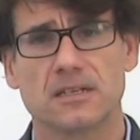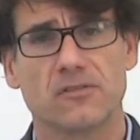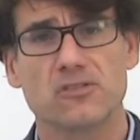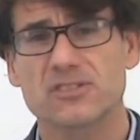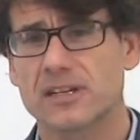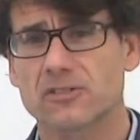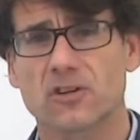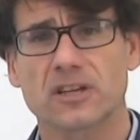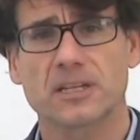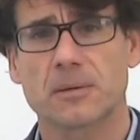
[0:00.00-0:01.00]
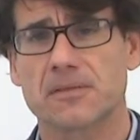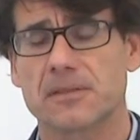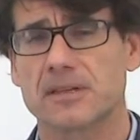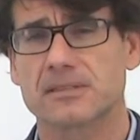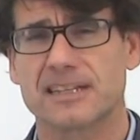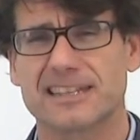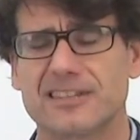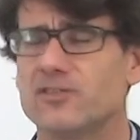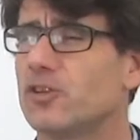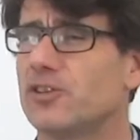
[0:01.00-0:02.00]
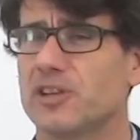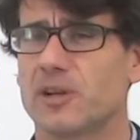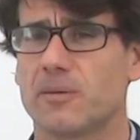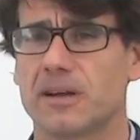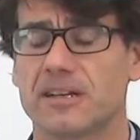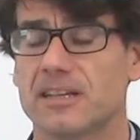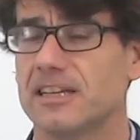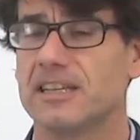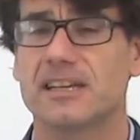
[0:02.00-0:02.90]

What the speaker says: If you start talking about things that are not relevant, it